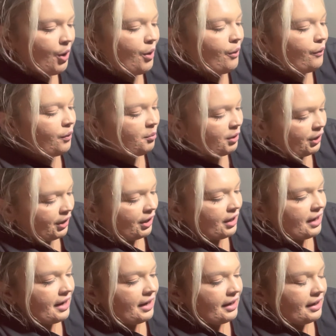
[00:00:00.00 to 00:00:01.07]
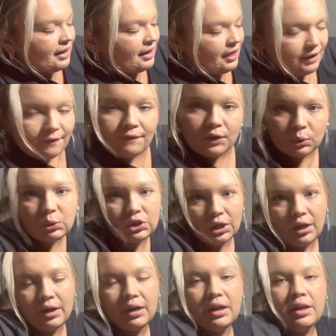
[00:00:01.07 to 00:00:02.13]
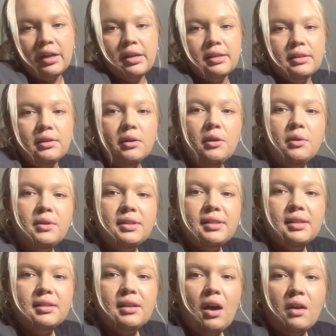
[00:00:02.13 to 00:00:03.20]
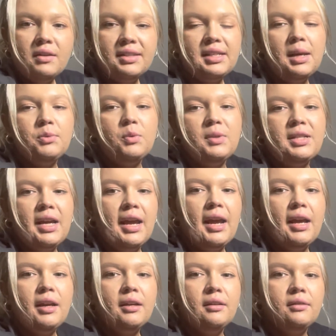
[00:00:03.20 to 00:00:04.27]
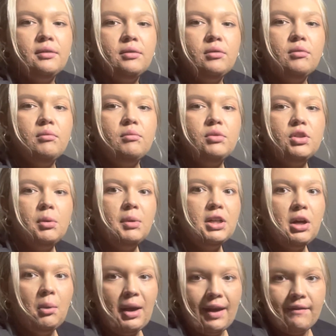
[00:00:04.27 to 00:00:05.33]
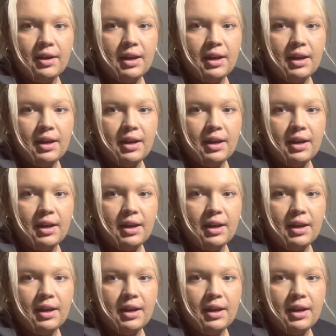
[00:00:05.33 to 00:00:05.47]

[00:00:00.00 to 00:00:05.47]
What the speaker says: from occurring in the future. So this is all the steps we take so we don't have